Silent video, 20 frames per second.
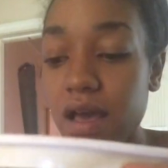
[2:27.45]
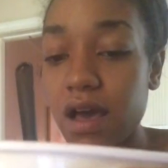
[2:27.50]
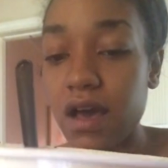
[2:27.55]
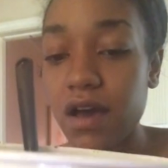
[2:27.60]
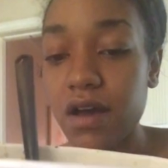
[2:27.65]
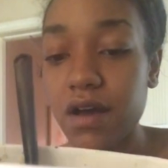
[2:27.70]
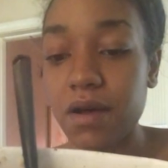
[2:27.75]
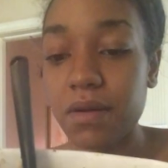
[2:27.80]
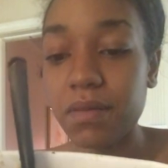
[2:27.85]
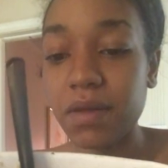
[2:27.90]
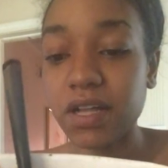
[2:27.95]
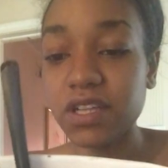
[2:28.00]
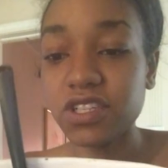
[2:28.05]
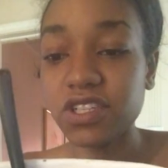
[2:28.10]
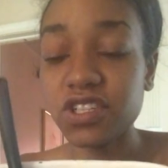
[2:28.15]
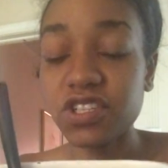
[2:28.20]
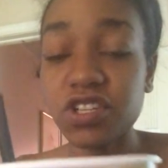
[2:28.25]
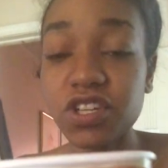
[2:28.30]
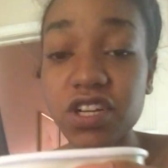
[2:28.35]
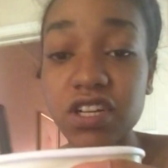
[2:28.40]
Um, I
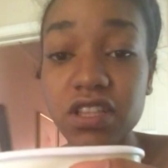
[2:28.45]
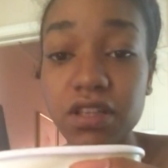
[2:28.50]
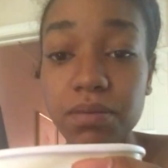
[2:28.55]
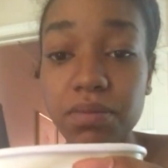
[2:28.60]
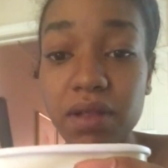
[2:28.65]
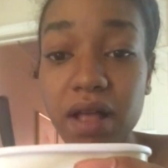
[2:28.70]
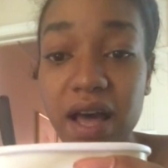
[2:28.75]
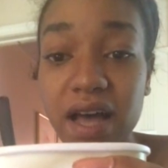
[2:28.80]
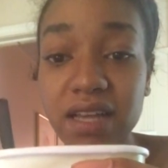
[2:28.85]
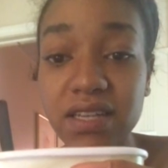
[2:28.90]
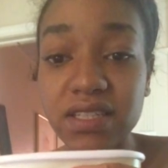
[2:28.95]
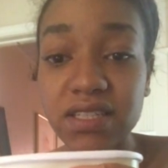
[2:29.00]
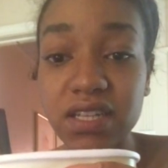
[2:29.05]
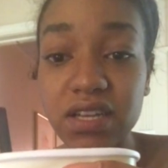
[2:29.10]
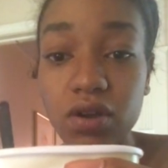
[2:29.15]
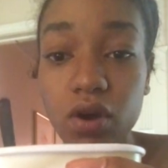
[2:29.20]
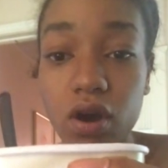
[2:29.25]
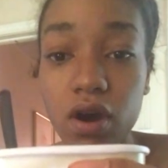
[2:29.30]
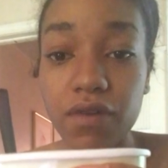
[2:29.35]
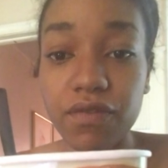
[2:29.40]
just took the
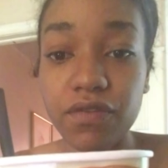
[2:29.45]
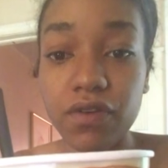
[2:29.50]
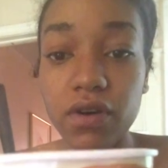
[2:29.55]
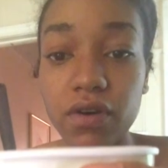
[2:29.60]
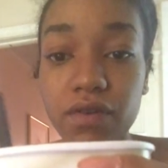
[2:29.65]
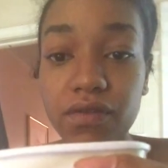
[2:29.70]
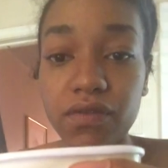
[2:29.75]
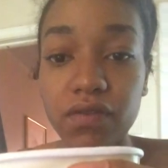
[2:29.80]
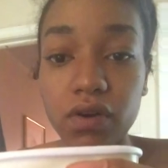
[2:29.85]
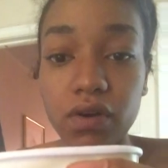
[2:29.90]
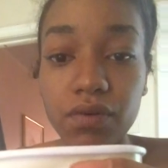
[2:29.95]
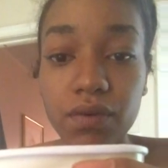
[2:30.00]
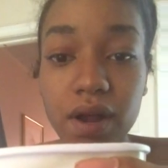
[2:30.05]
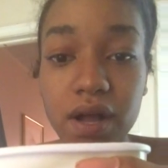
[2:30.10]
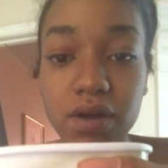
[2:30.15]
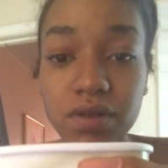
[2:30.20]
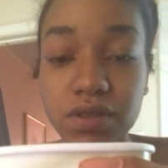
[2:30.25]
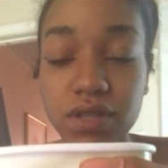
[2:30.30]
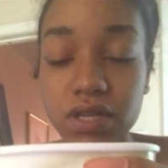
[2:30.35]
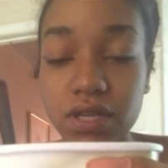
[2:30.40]
plastic off of
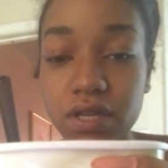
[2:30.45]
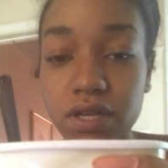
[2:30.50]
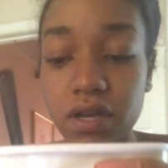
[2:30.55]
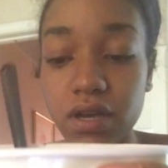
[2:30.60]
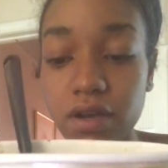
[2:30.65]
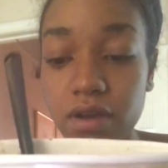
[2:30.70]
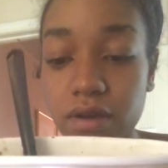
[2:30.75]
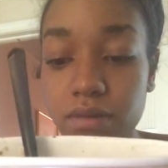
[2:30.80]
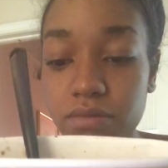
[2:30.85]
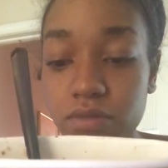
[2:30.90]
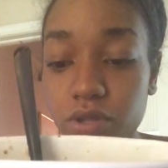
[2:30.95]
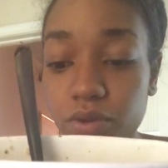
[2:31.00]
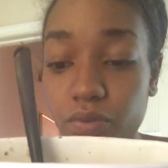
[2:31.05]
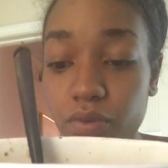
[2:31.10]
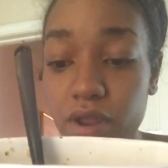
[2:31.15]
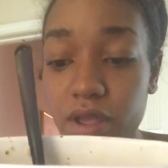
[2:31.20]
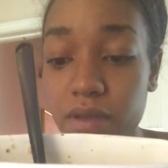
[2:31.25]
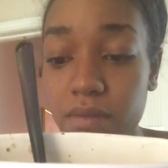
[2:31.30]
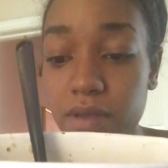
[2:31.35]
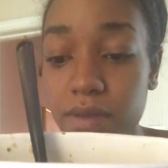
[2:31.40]
around the um, the
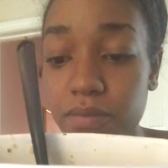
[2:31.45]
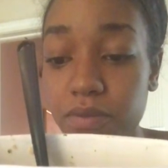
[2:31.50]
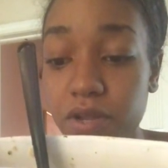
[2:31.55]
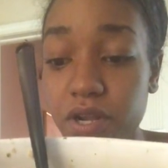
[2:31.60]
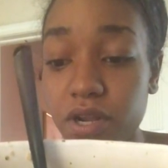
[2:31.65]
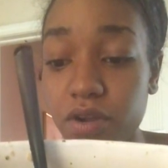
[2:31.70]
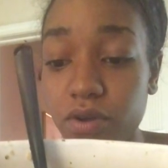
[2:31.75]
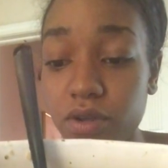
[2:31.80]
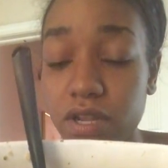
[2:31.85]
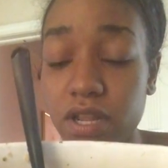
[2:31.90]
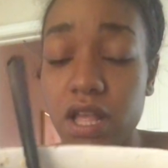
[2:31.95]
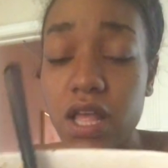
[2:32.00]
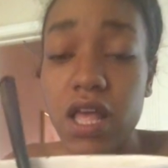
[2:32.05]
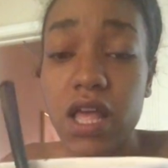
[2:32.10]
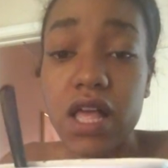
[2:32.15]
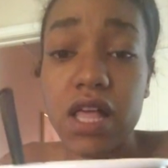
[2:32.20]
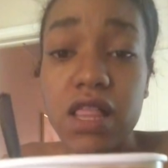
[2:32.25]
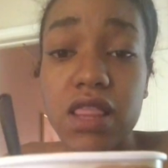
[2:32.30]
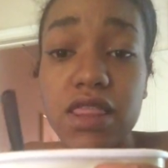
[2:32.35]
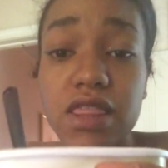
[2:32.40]
rim and put it on
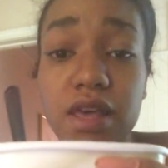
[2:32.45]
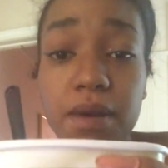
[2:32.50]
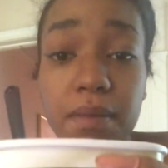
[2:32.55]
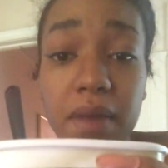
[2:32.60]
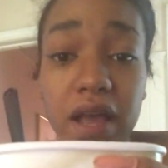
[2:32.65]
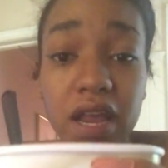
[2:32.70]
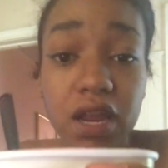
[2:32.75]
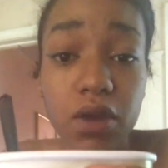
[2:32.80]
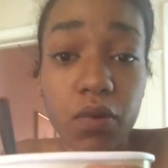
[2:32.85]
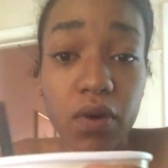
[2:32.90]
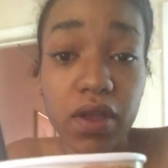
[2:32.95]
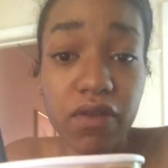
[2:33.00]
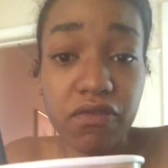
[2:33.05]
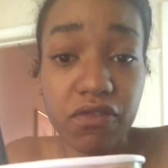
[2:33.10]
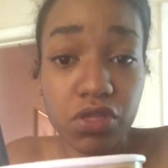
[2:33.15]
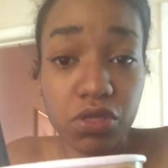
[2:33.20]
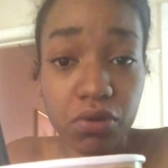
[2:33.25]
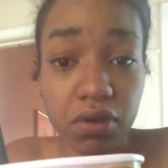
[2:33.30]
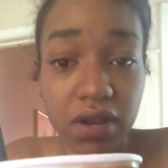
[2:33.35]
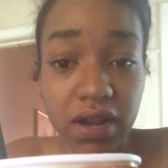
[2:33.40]
the microwave
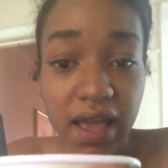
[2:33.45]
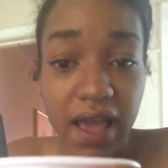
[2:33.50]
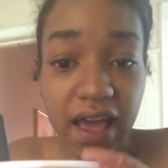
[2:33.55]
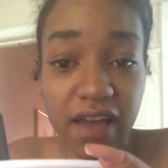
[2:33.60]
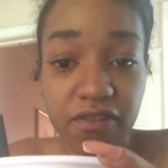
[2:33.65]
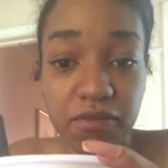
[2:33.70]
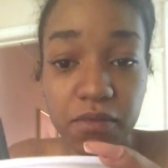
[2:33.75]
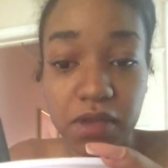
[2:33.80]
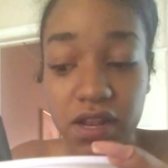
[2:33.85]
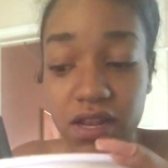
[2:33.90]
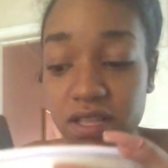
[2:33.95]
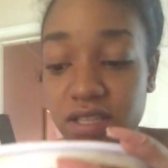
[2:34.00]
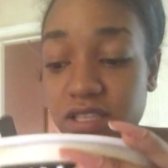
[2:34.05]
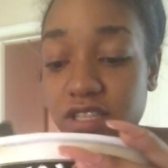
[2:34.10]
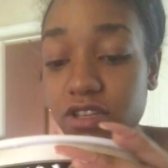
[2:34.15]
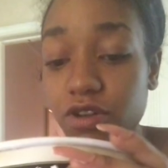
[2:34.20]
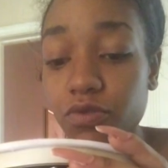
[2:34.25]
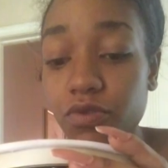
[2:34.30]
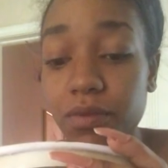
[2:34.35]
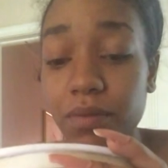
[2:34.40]
for three and a half minutes.
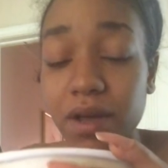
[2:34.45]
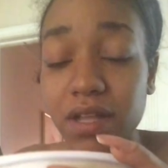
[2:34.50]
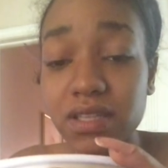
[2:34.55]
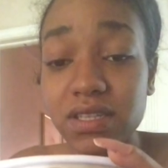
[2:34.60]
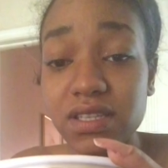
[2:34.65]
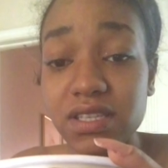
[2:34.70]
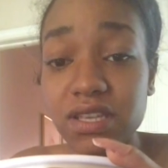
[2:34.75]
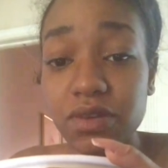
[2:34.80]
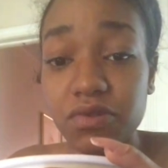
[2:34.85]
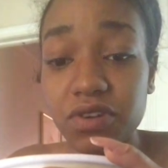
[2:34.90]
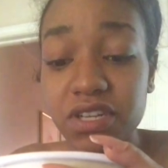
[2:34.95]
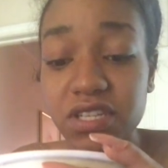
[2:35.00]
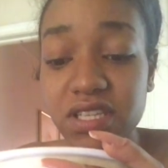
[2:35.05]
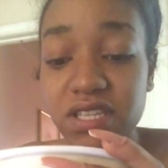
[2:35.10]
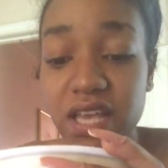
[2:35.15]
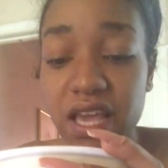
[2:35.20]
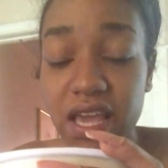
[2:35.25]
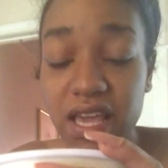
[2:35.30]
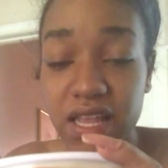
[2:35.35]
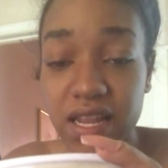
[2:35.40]
So we about to see what it's
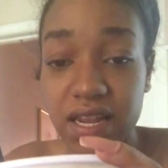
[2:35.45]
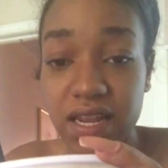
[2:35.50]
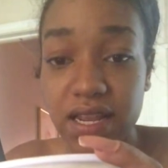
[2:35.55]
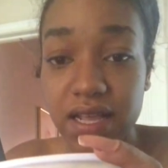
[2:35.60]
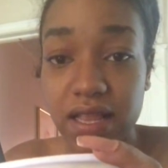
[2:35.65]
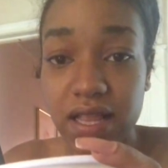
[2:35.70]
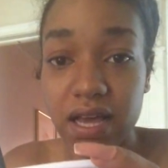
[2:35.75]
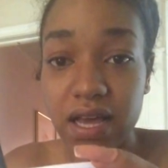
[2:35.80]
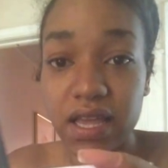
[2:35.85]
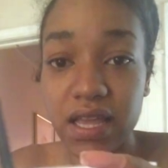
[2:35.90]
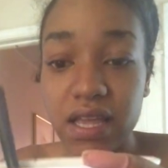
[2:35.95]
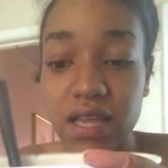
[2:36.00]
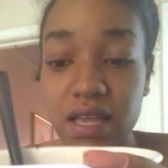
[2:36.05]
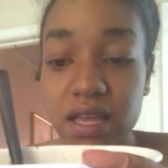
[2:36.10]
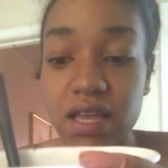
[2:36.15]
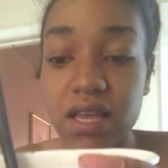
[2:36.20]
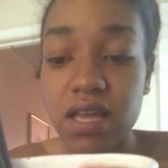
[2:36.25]
hitting like.